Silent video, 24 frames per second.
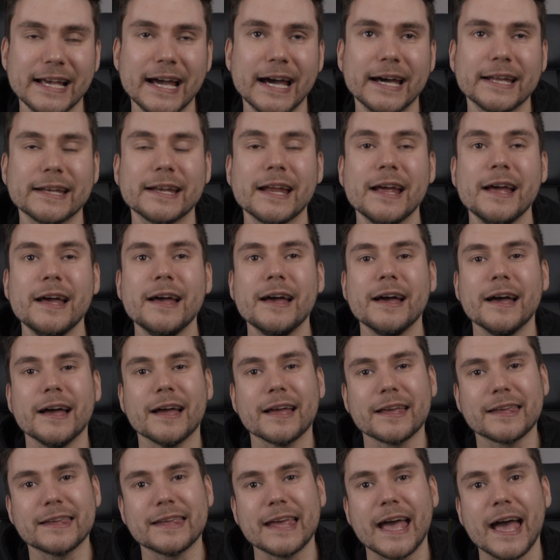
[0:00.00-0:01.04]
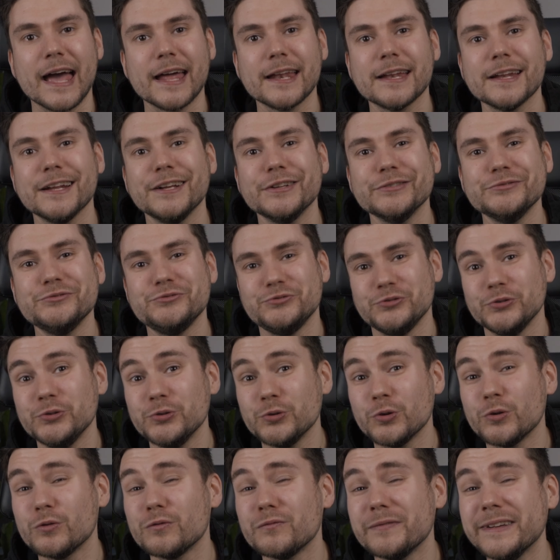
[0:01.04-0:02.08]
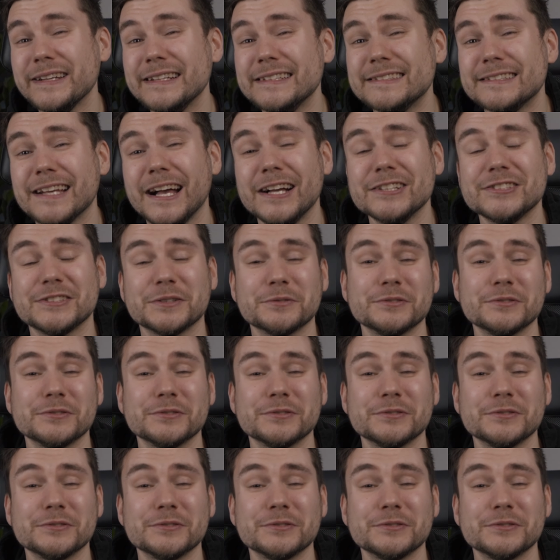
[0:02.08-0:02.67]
And again, do your research.